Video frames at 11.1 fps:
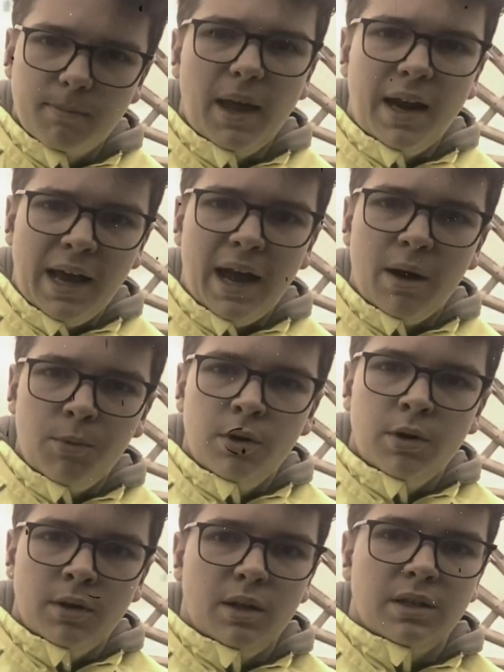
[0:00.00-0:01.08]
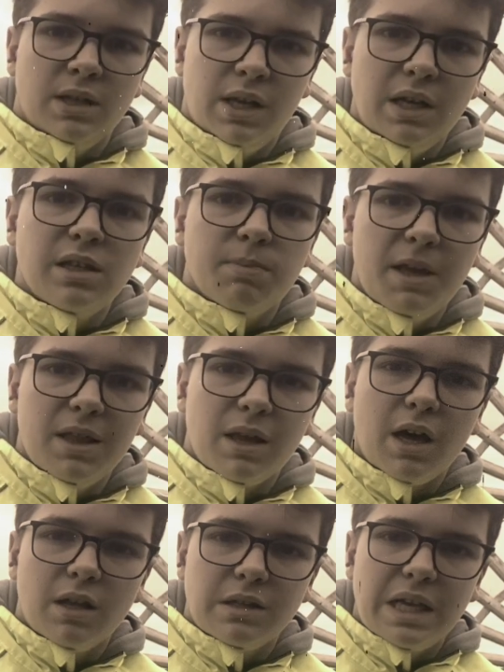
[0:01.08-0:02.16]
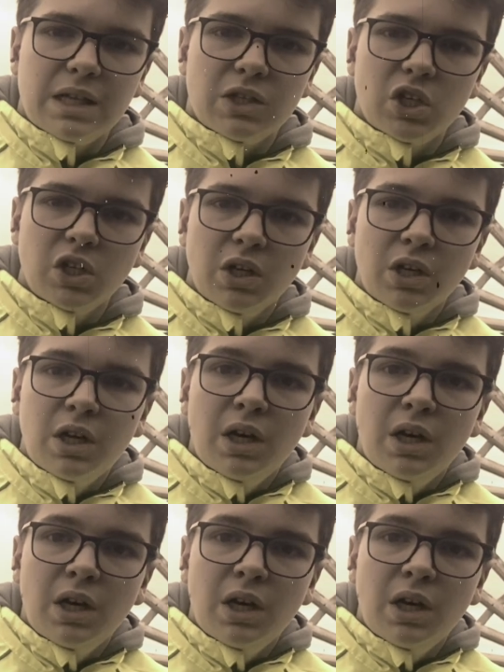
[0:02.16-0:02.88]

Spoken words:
an hour until I need to be at the Gala Centre,